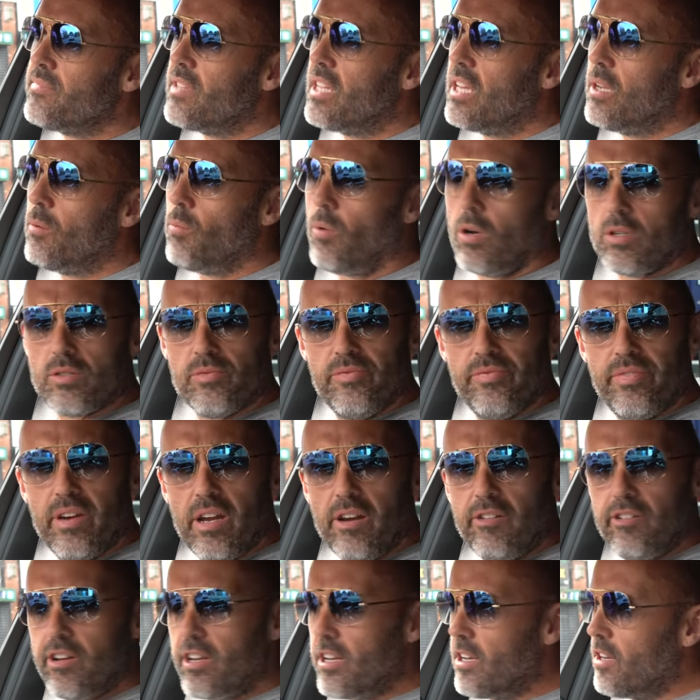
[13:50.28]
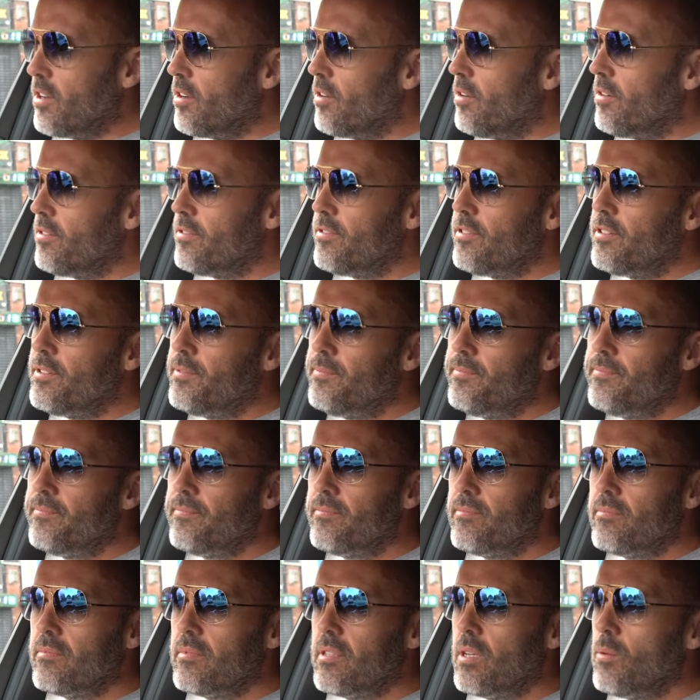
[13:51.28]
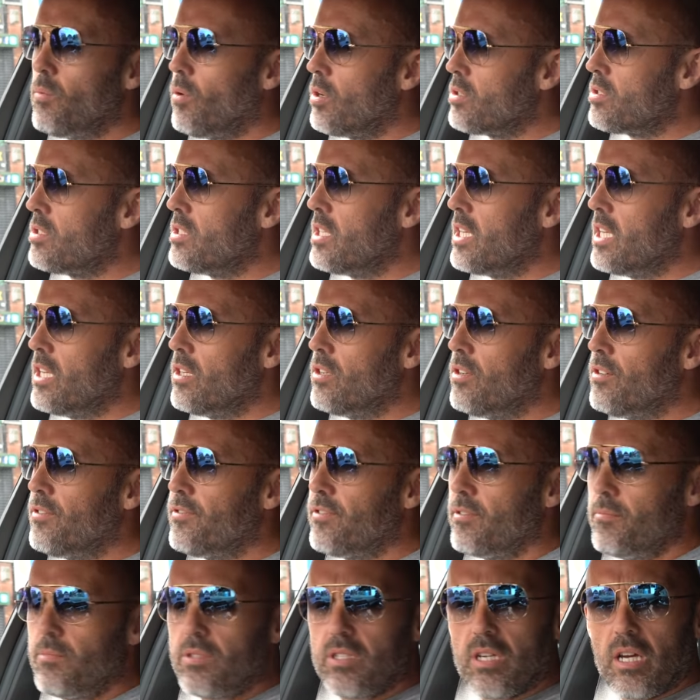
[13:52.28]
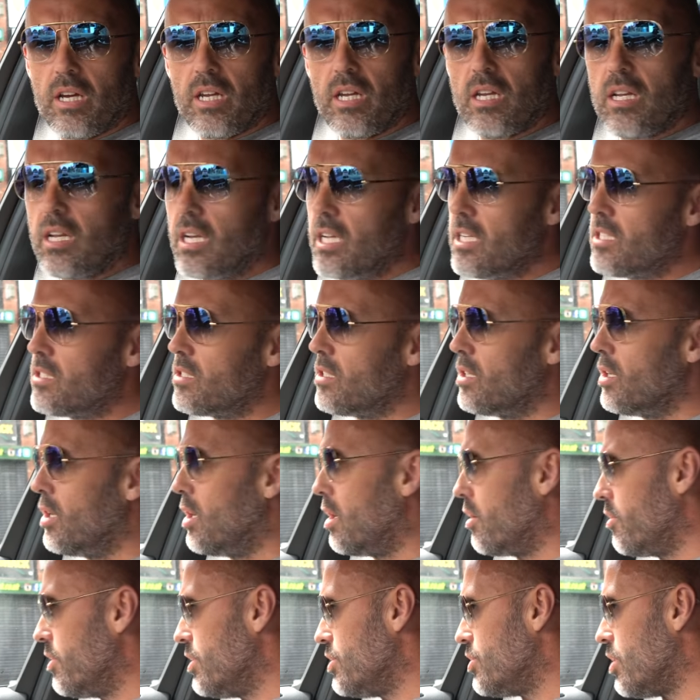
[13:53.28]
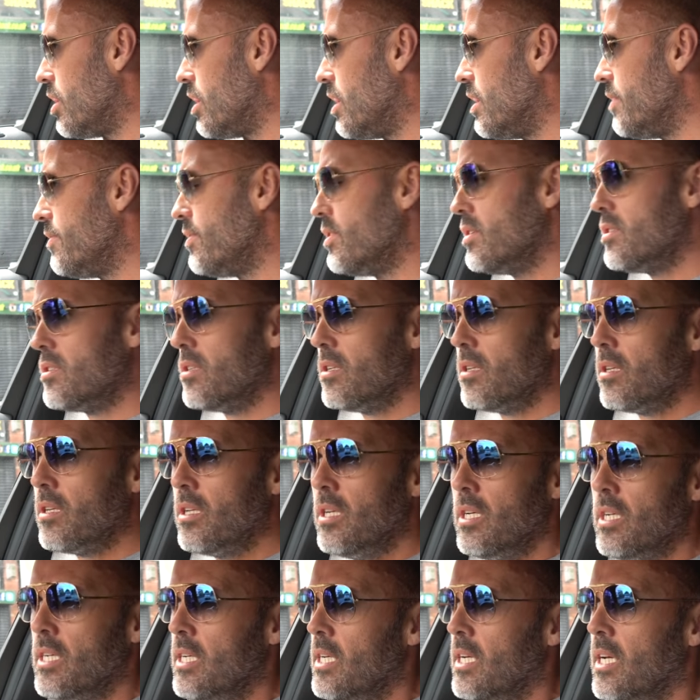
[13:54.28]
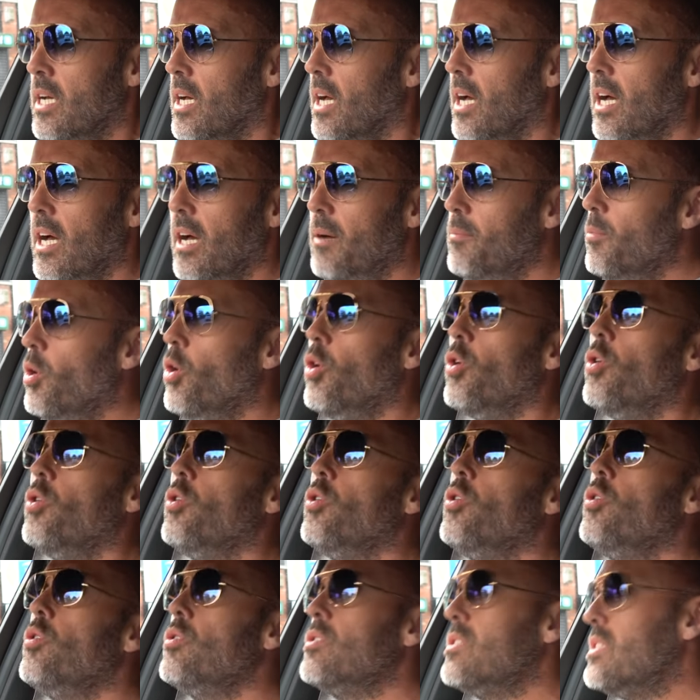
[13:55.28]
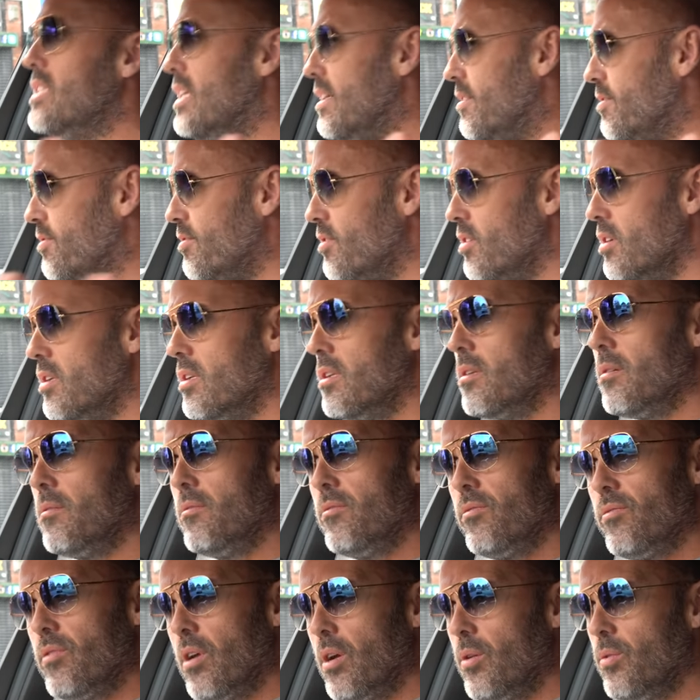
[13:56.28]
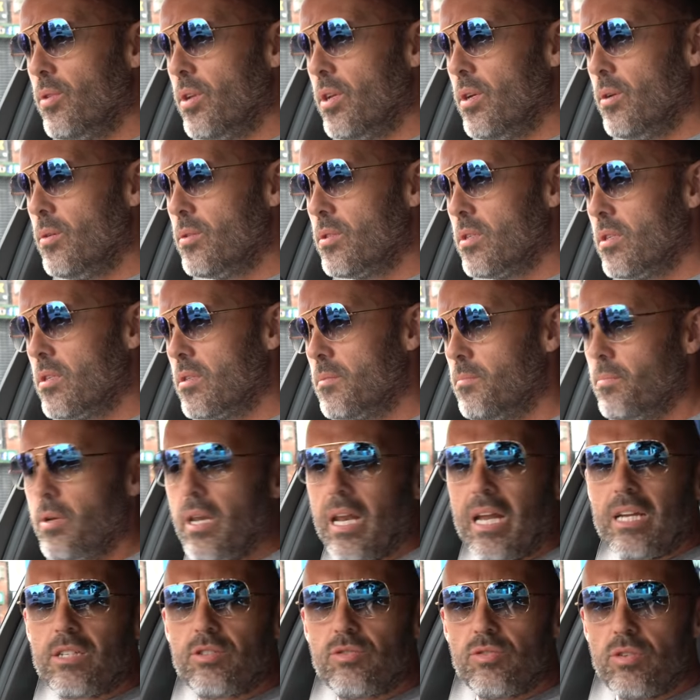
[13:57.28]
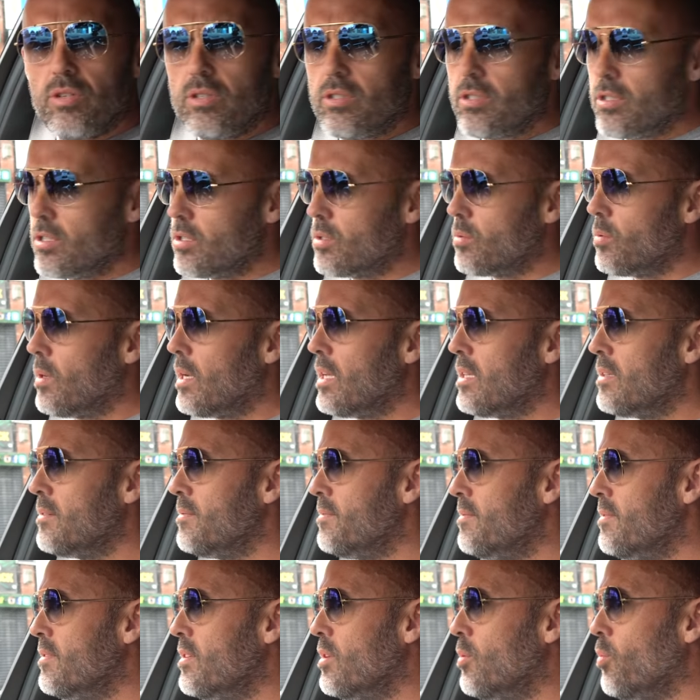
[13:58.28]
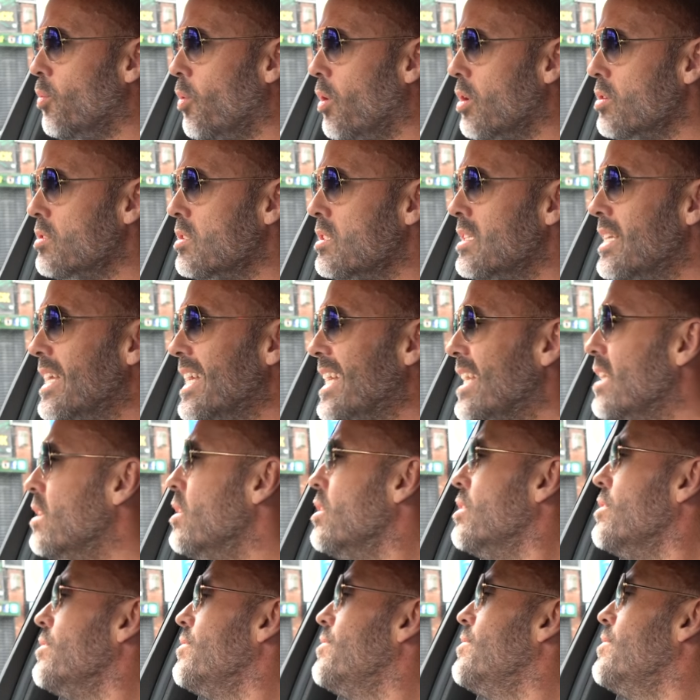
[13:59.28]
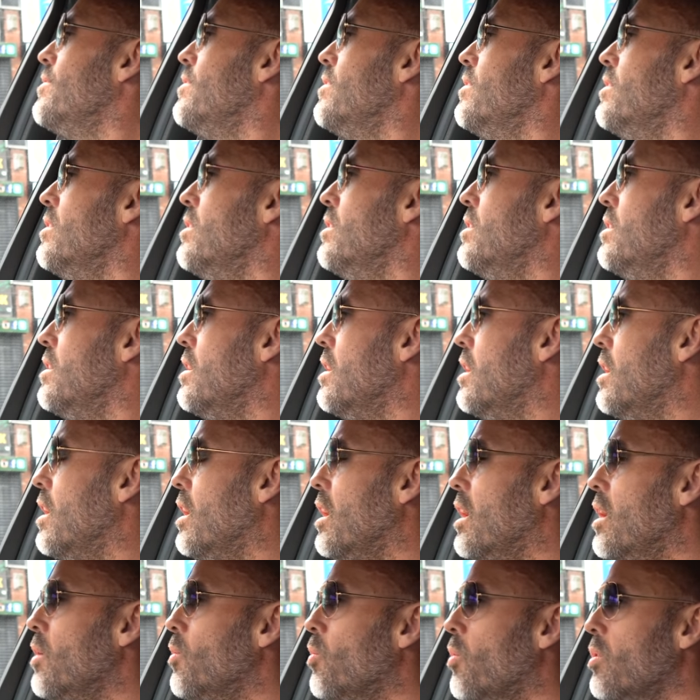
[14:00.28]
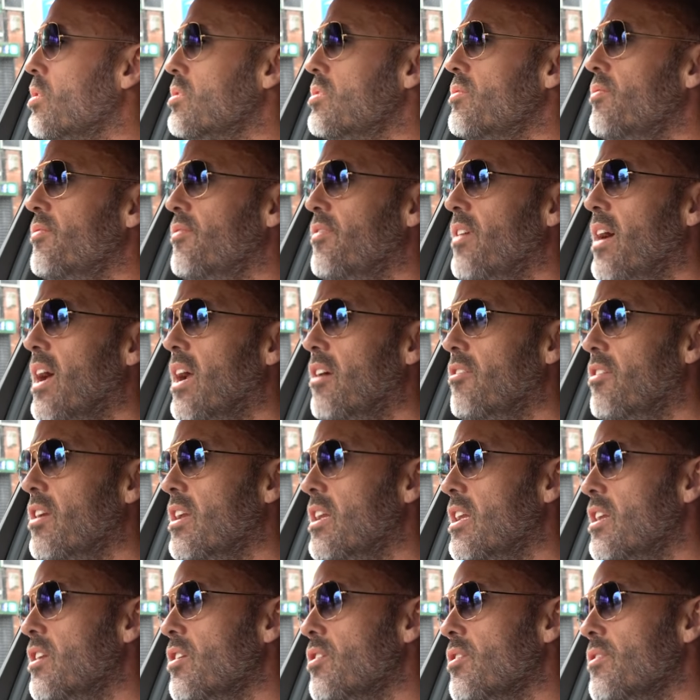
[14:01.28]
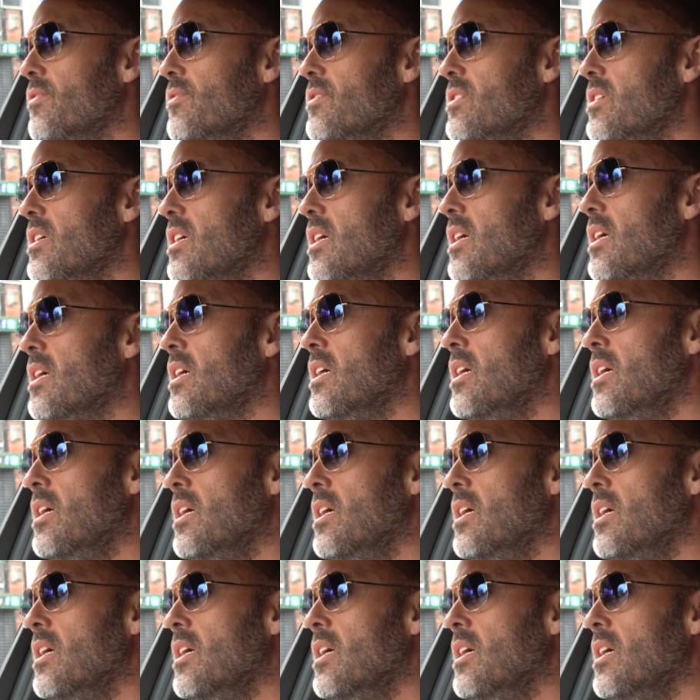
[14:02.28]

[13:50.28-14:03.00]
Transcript: it wasn't varied enough. There wasn't enough from cyclists and lorry drivers and all different road users, pedestrians as well. There wasn't enough. It wasn't varied enough to